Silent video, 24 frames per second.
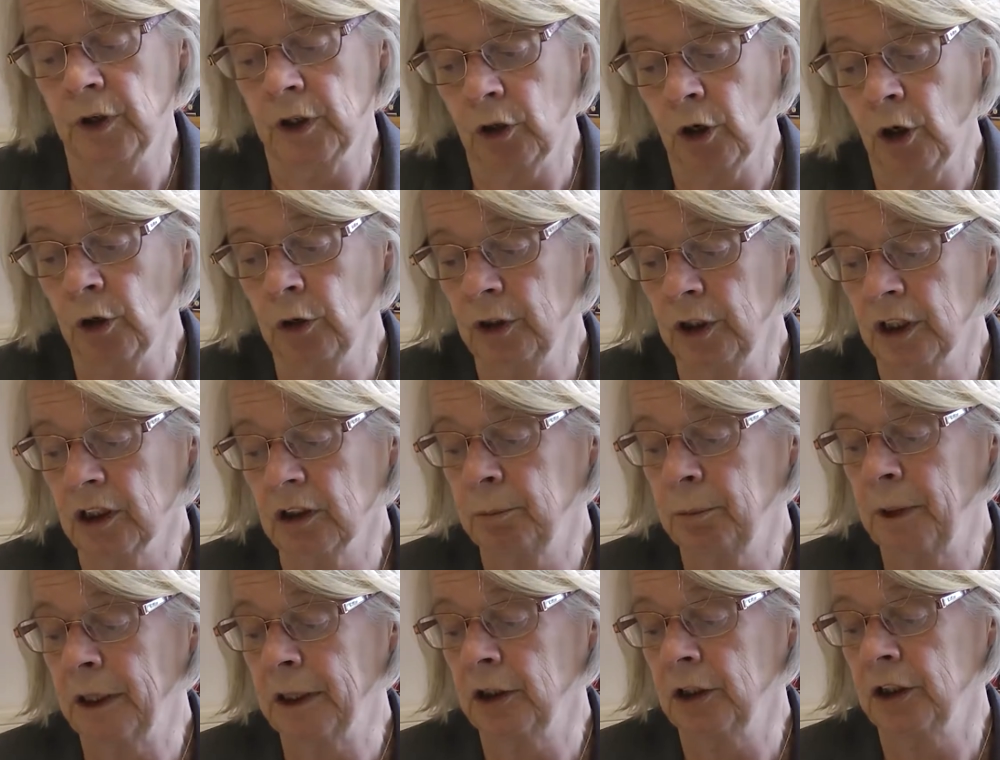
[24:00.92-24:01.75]
of their
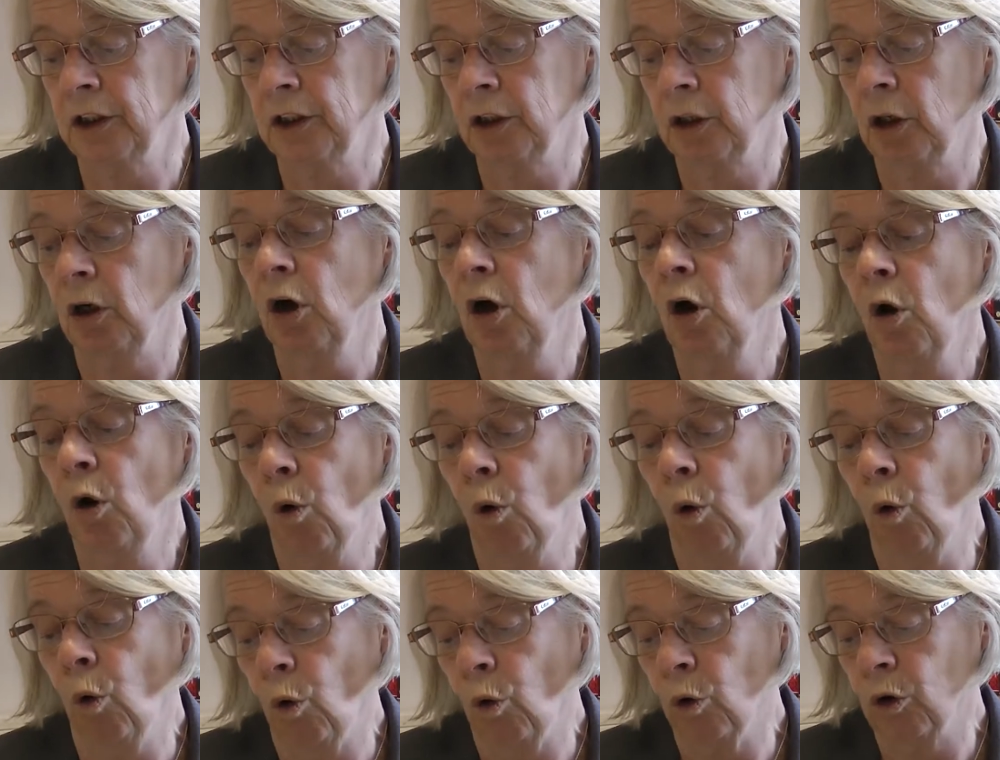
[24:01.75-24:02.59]
own expenditure
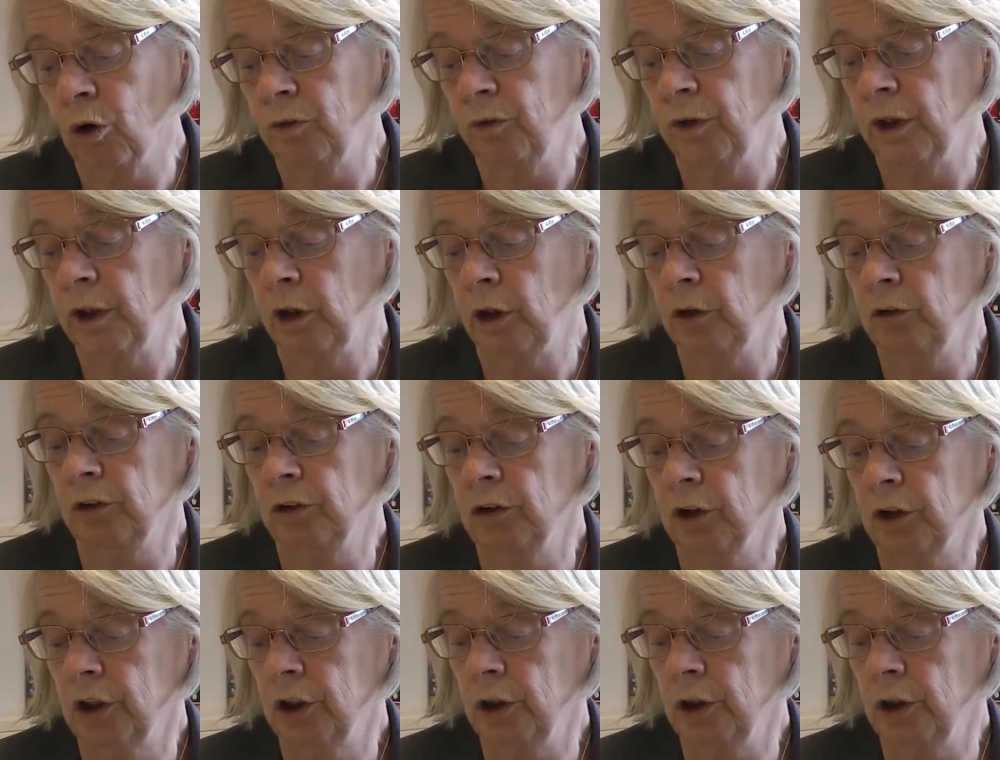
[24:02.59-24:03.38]
or of their own